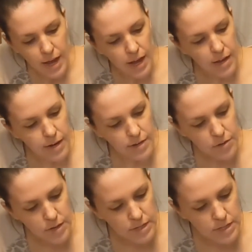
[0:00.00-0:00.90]
And
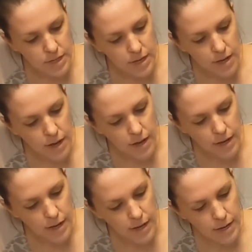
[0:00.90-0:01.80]
as you can see,
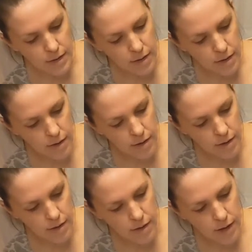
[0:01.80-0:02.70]
I can
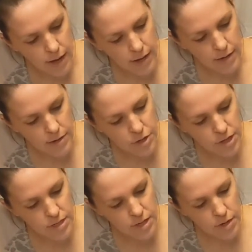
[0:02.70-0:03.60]

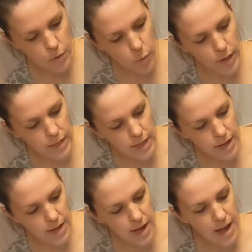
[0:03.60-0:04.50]
adjust it
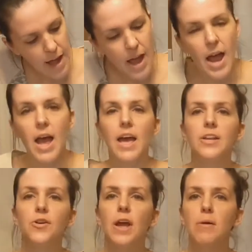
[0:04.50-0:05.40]
quickly,
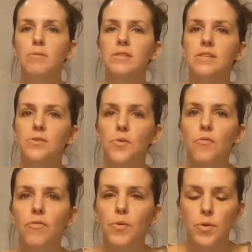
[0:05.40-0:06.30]
and you're able
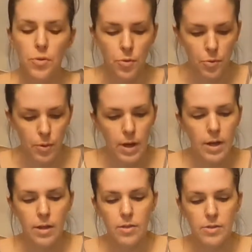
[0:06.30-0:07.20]
to view it through
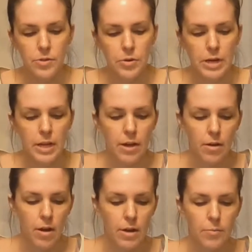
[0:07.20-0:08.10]
the screen
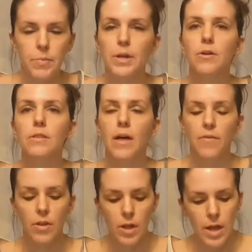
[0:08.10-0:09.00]
here on a bigger
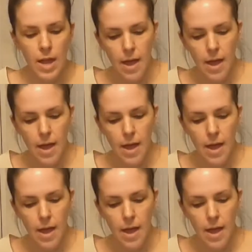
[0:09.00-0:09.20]
level.